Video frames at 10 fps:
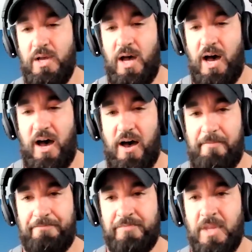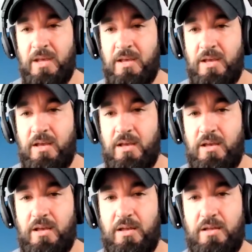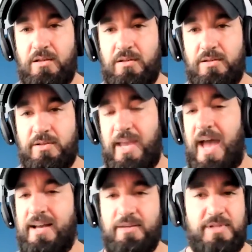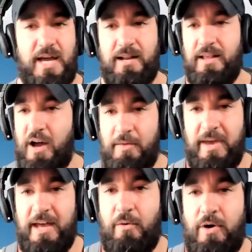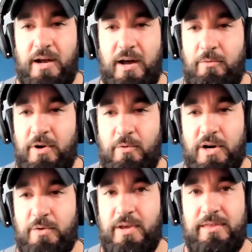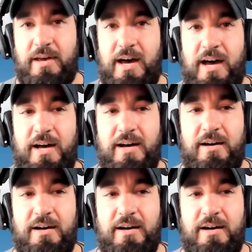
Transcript: um, so yeah, he was kind of like, oh man, I want to, I want to work with, uh,